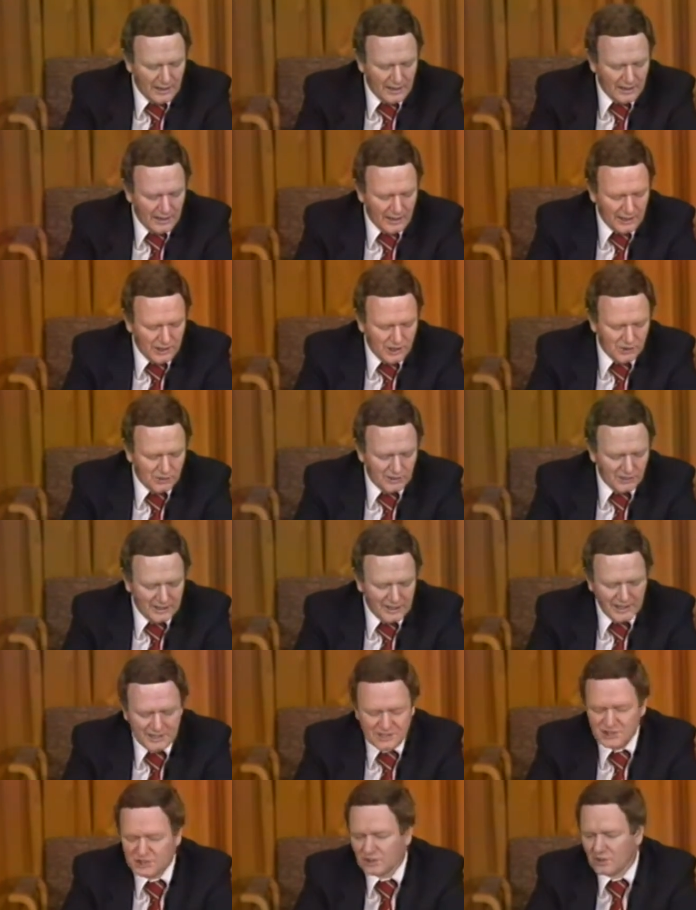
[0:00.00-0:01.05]
and you'll
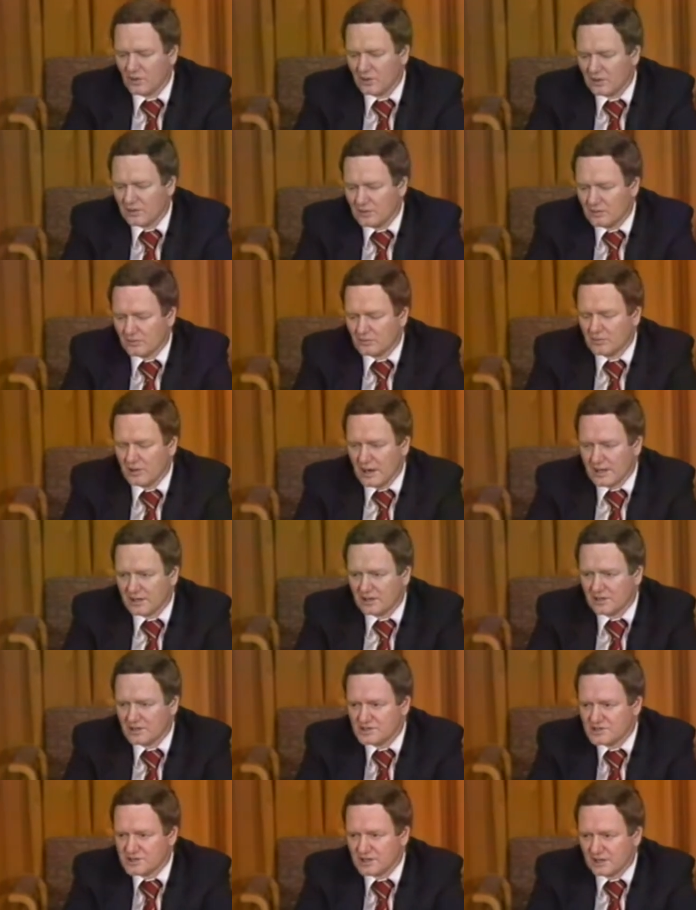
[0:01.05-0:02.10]
get your
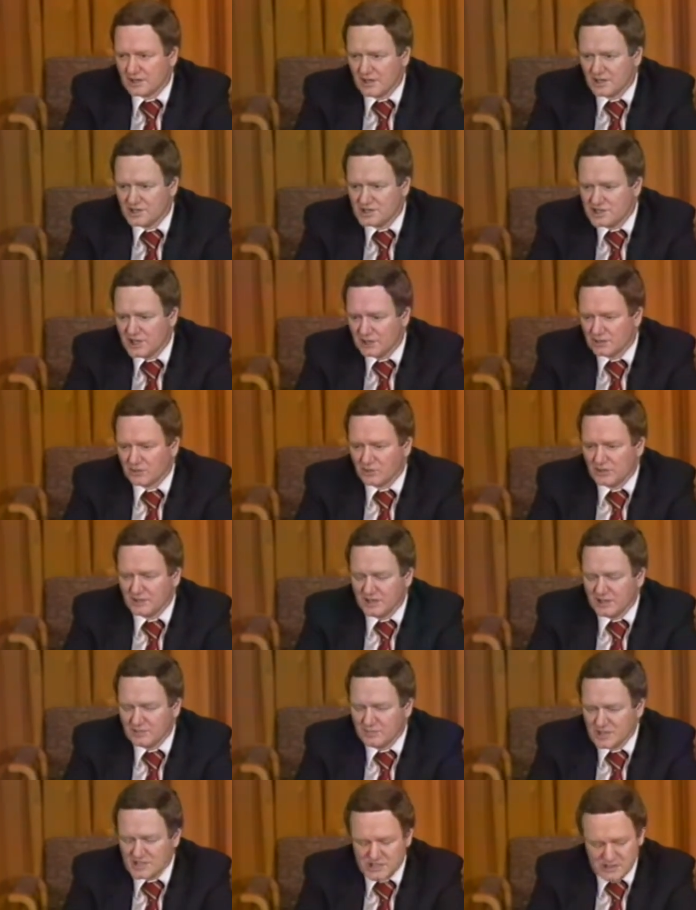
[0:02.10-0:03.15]
records that are generally
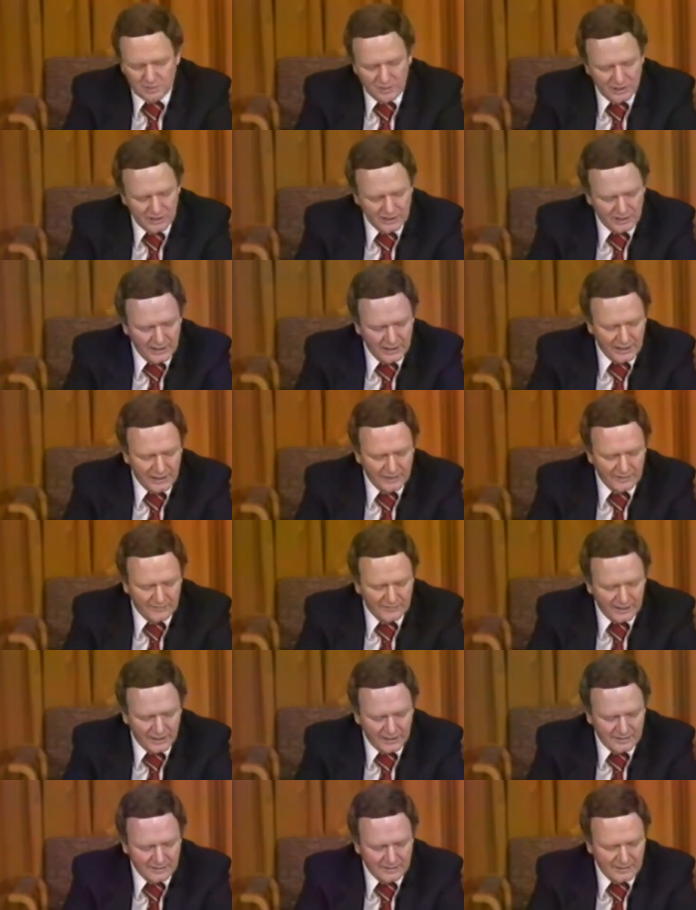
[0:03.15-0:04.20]
admissible in any
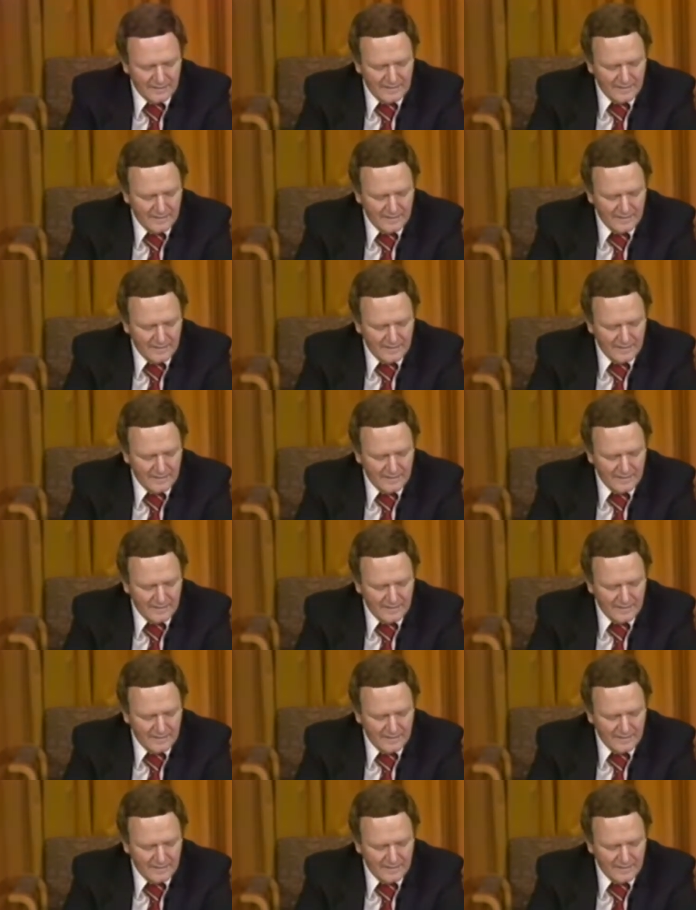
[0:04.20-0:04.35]
event.